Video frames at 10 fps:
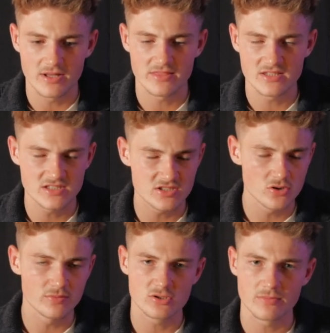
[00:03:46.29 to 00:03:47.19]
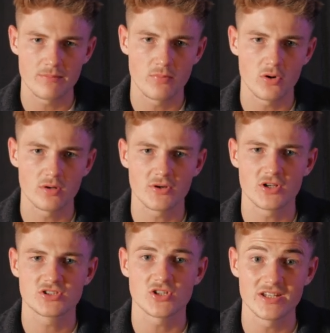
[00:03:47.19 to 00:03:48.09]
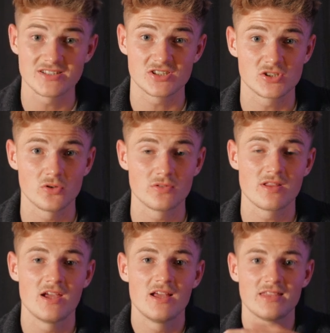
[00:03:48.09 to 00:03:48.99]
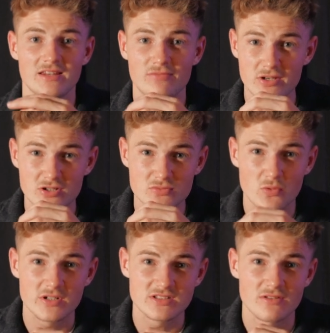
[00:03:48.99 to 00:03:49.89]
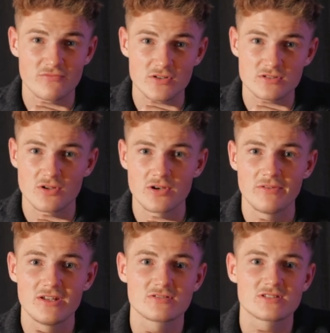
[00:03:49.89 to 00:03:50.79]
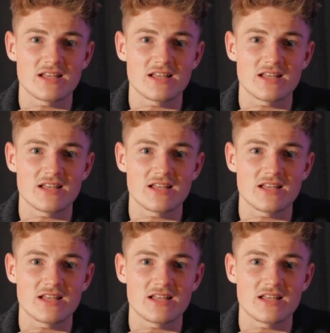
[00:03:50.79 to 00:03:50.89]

and this is super important because studies have shown that if they just watch the first 30 videos,